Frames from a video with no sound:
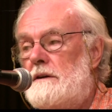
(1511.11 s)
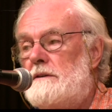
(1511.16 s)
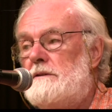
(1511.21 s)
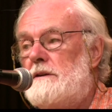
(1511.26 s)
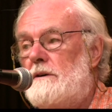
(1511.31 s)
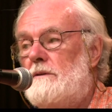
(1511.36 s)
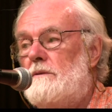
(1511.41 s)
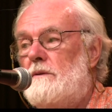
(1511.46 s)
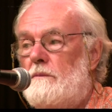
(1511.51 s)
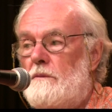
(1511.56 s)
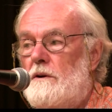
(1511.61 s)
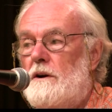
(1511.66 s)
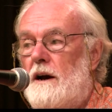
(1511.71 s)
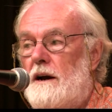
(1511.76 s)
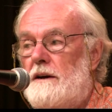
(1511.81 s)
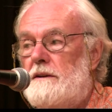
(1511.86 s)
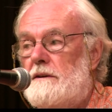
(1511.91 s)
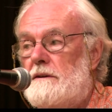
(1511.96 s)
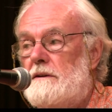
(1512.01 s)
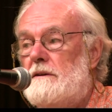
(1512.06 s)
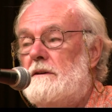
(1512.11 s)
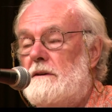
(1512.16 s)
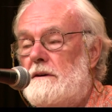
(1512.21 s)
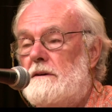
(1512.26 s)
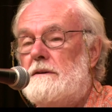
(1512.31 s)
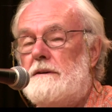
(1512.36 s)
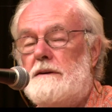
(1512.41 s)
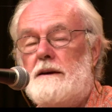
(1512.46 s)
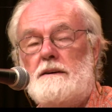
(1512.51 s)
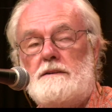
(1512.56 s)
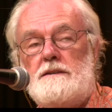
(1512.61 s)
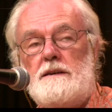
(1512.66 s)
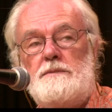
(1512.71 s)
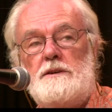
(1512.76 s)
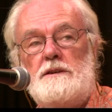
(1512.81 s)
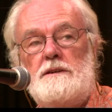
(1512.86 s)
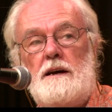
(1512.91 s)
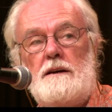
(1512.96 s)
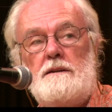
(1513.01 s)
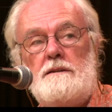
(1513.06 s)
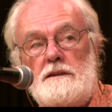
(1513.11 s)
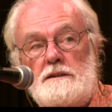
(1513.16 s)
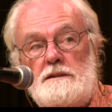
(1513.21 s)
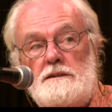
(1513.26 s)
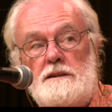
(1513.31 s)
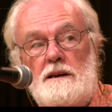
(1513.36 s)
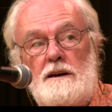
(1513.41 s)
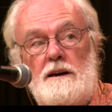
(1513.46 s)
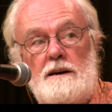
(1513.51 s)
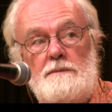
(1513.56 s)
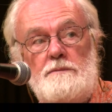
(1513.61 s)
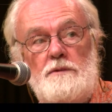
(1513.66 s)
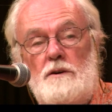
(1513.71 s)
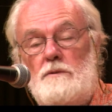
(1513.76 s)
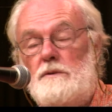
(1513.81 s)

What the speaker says: So we'll either get something done this time,